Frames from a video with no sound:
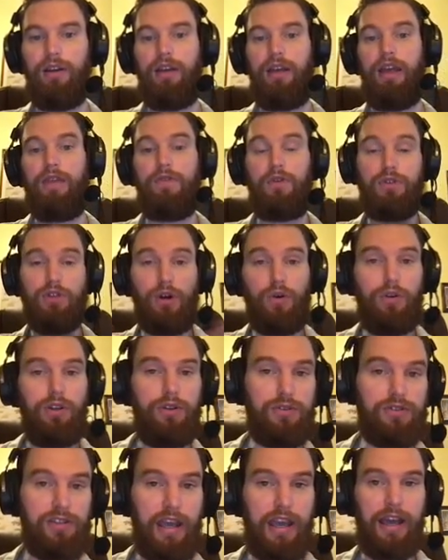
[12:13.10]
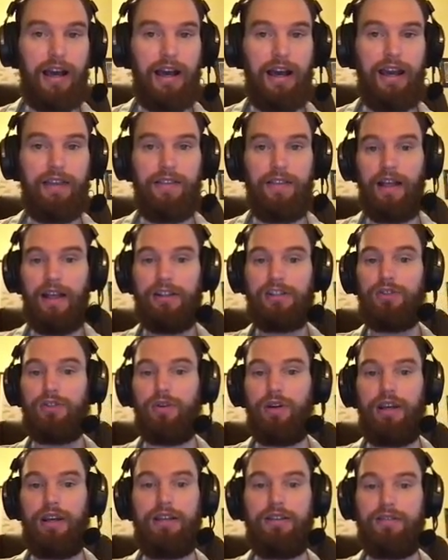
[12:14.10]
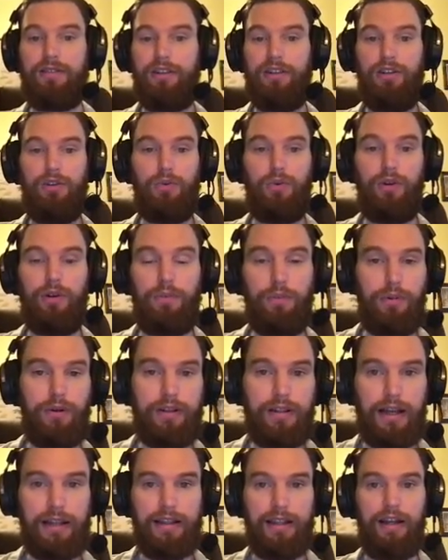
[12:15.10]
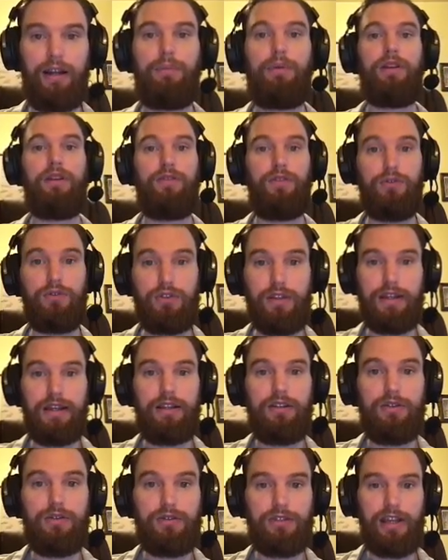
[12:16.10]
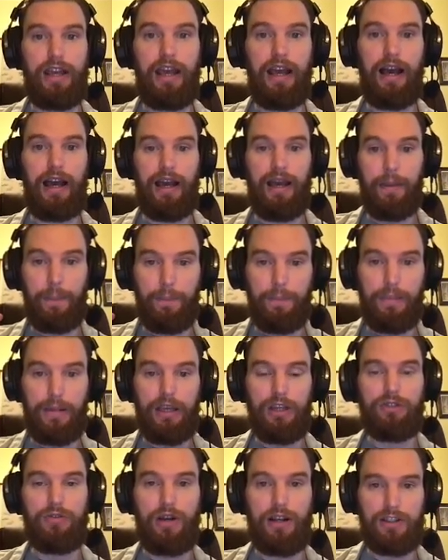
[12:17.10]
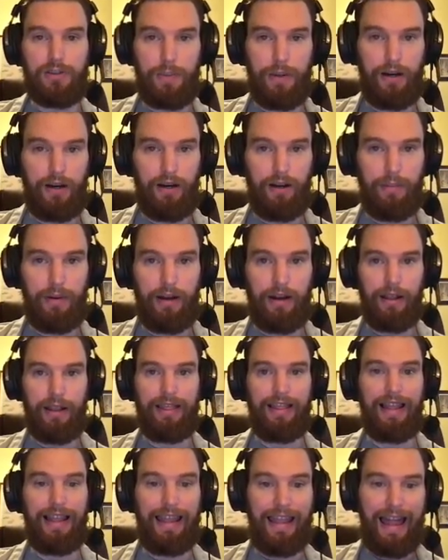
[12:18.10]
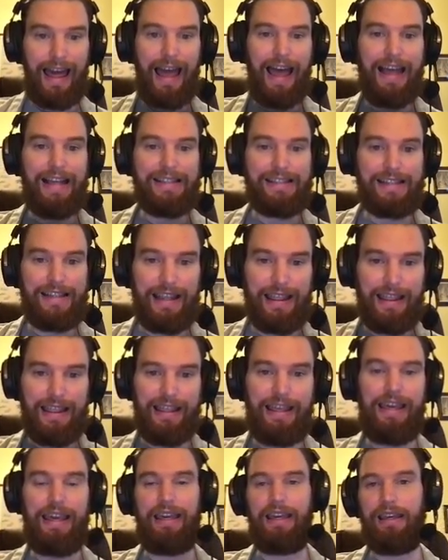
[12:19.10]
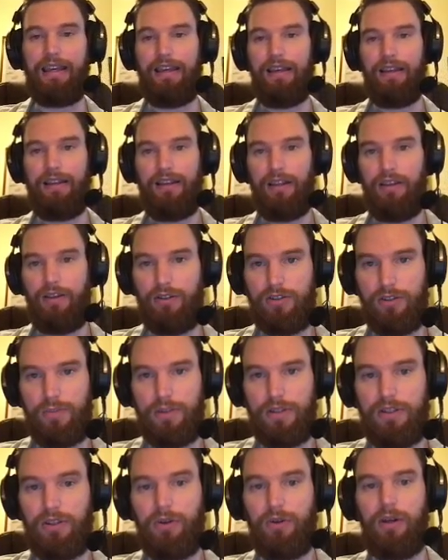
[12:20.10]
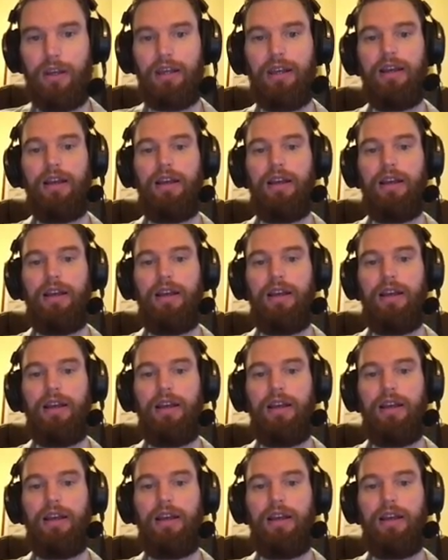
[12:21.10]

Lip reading: If you don't use AI, then that's great. Then you wouldn't put that there. But if you did use AI, be transparent about it. The last thing that you should be doing